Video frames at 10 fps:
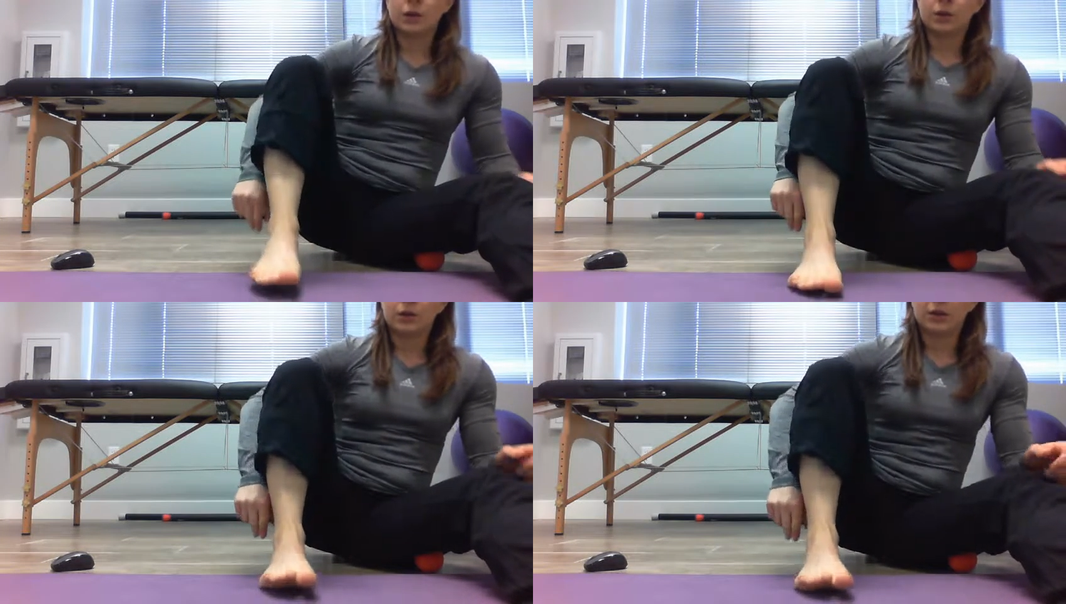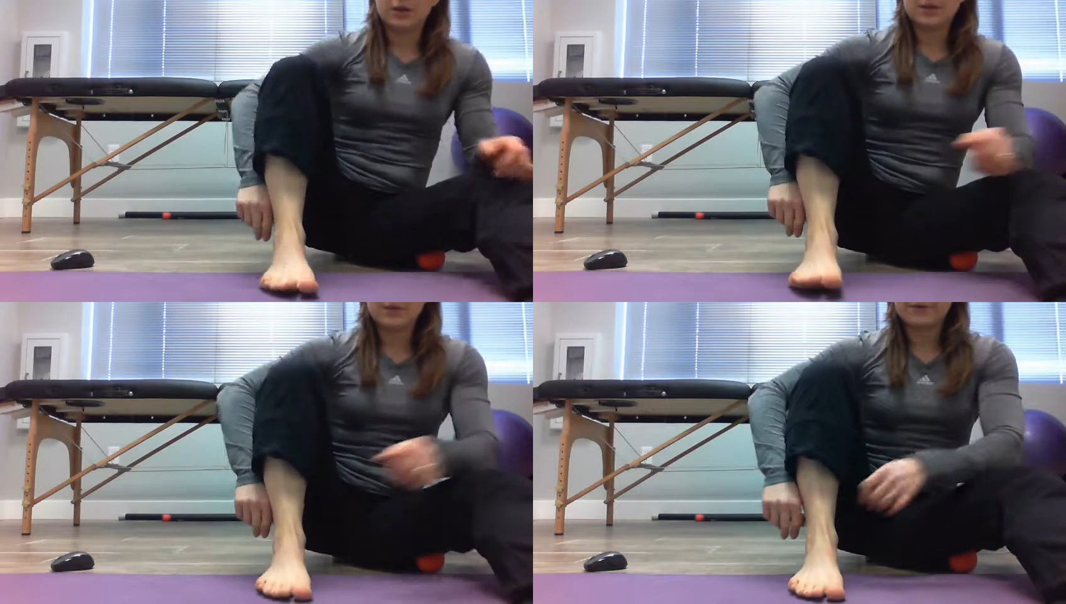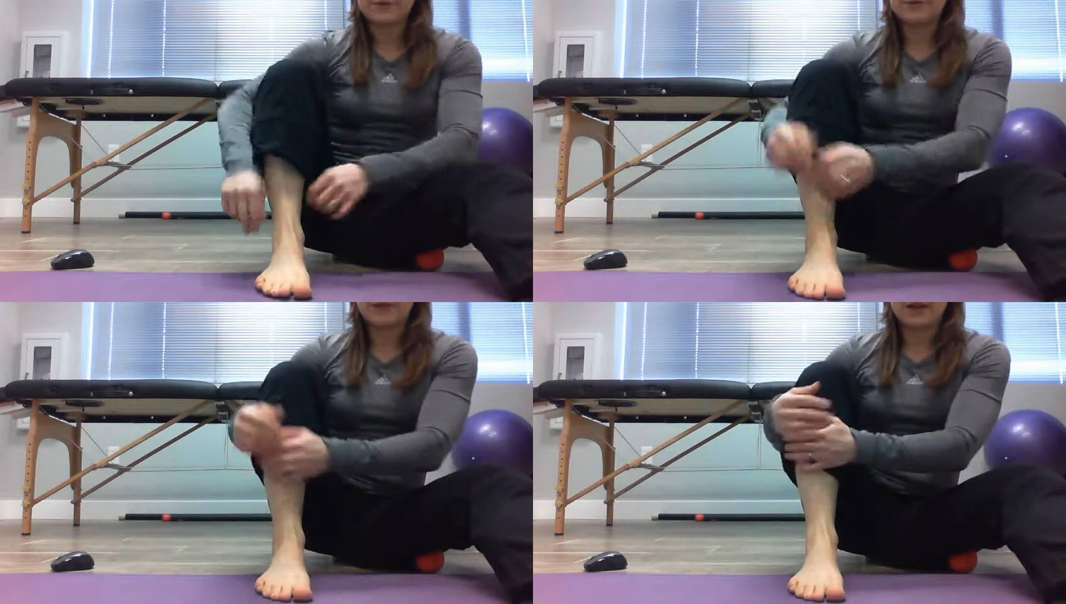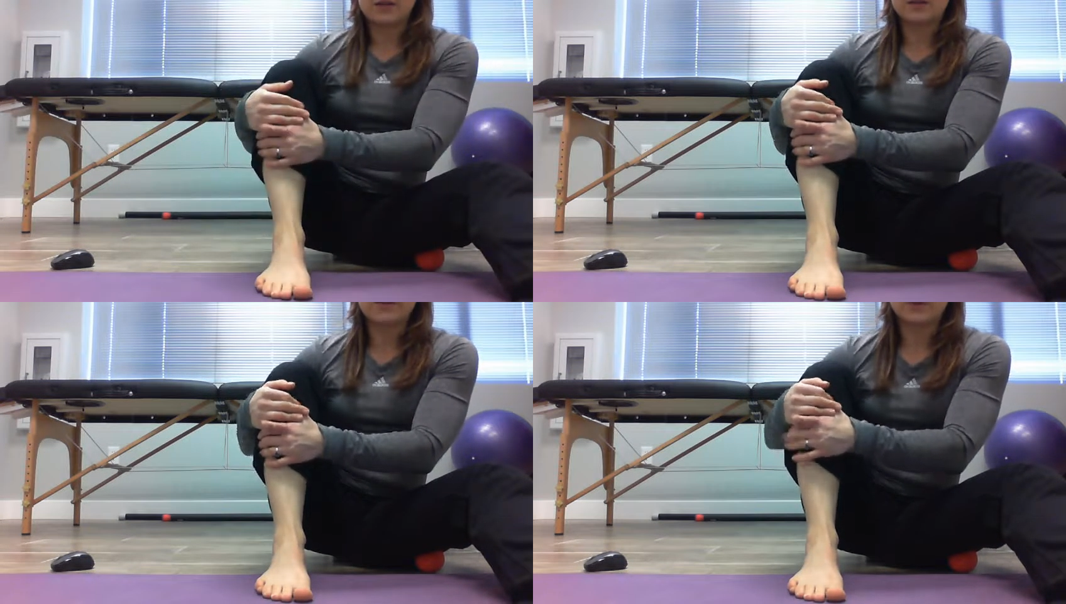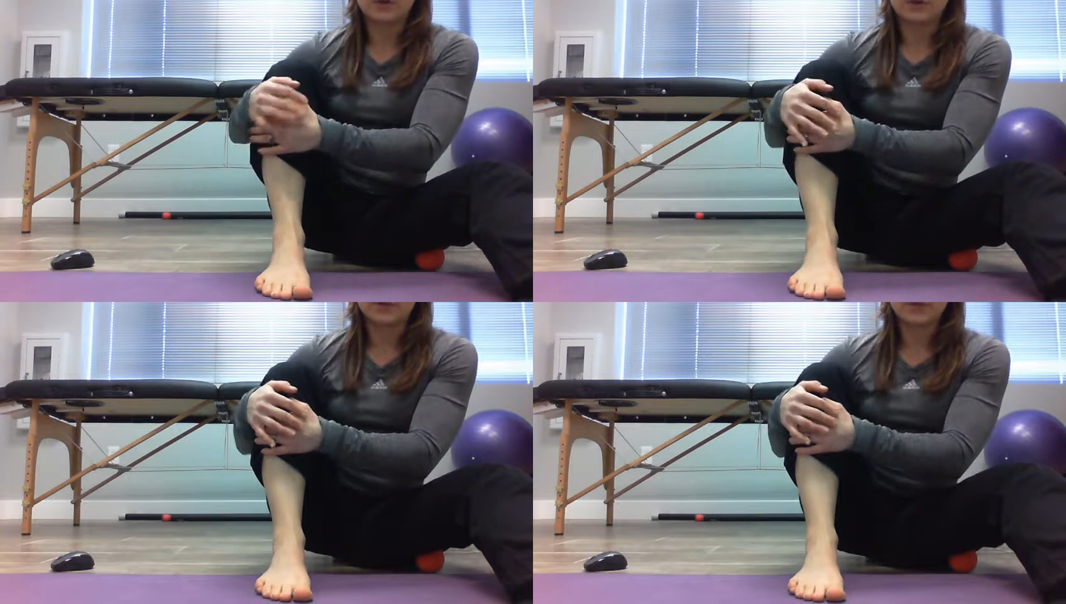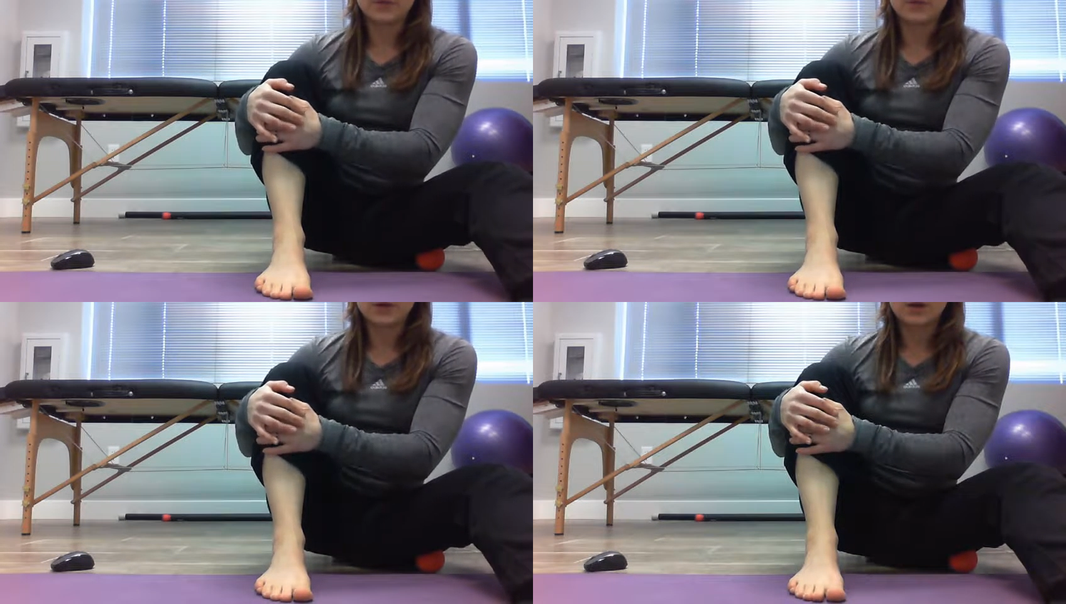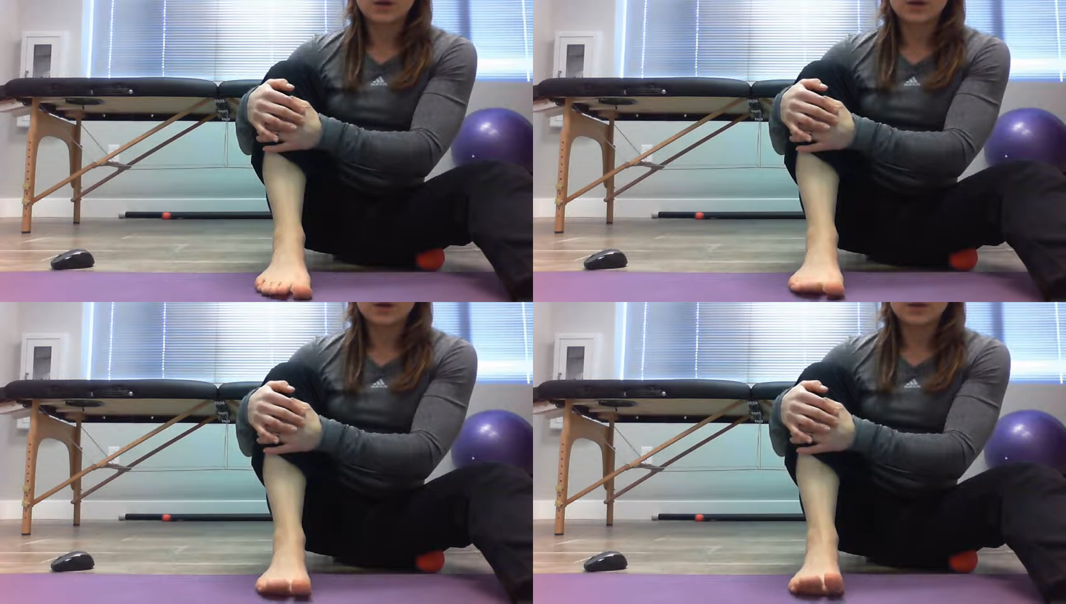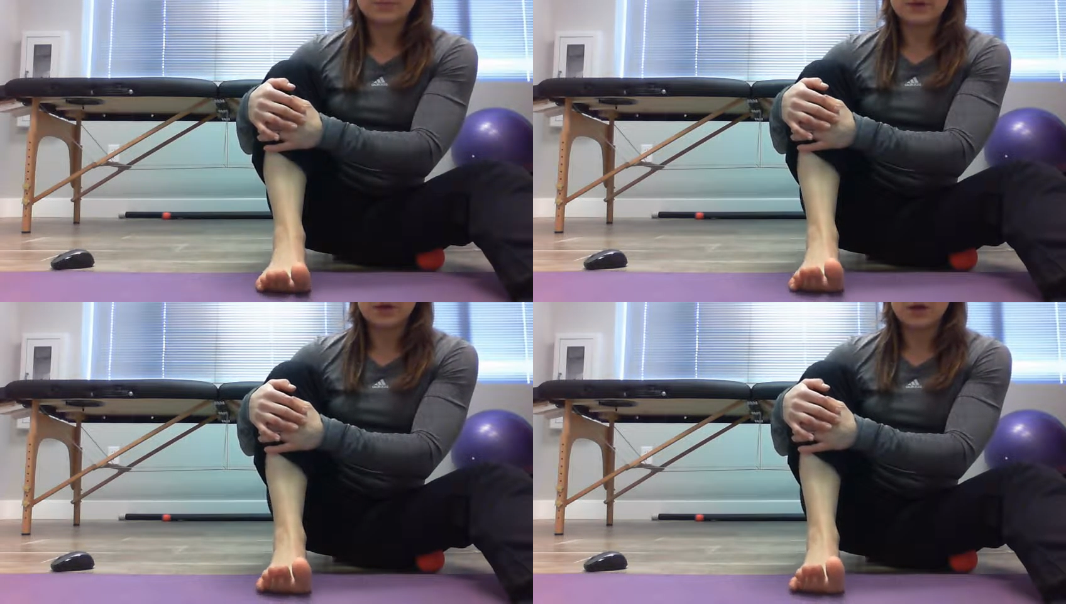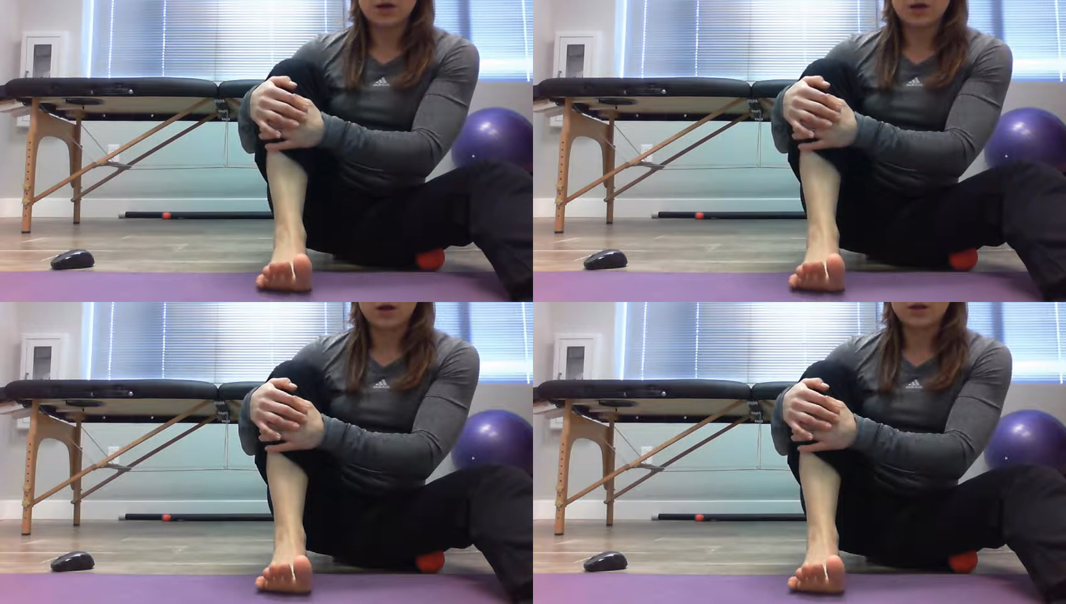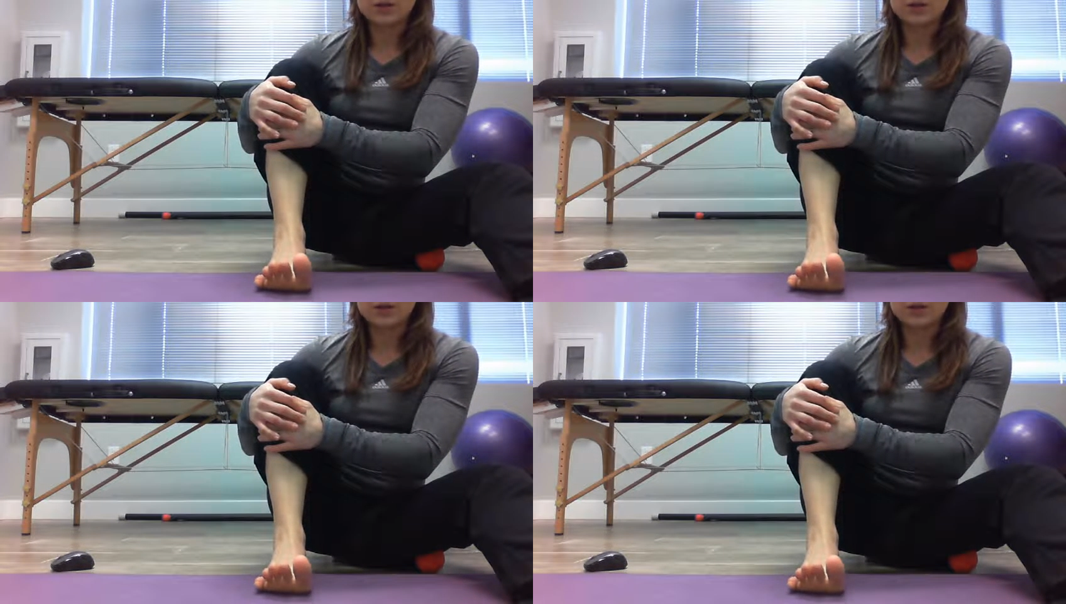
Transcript: [unreadable: no face in view]